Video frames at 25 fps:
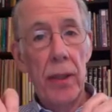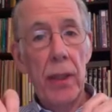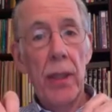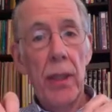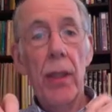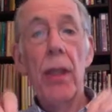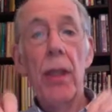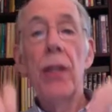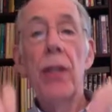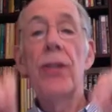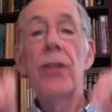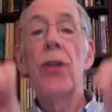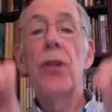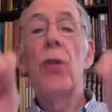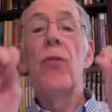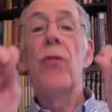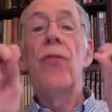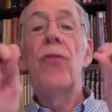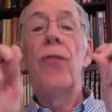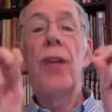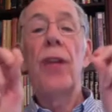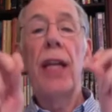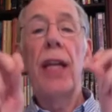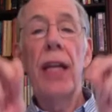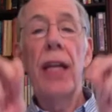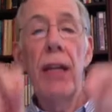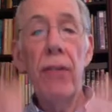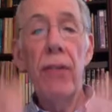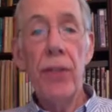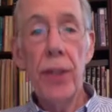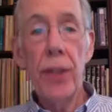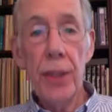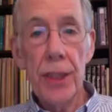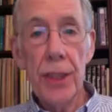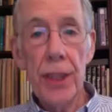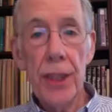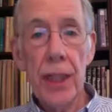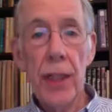So forgive
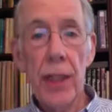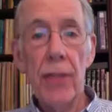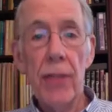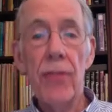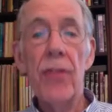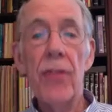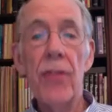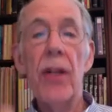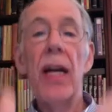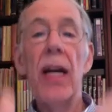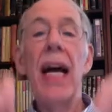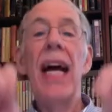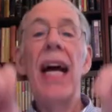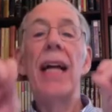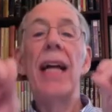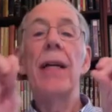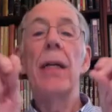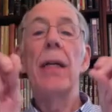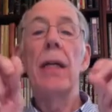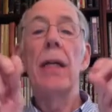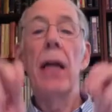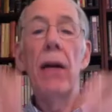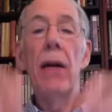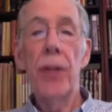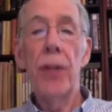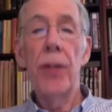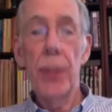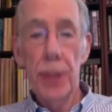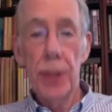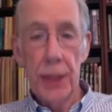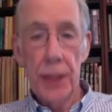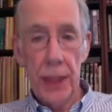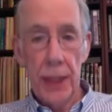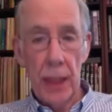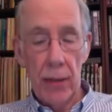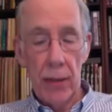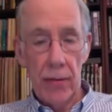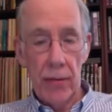yourself and love
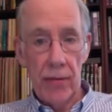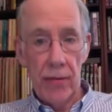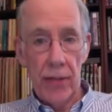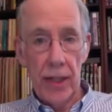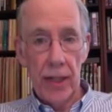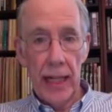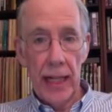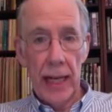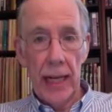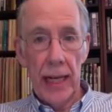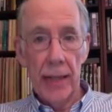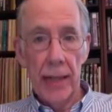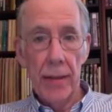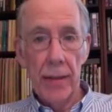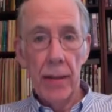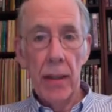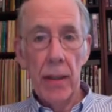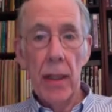yourself for that.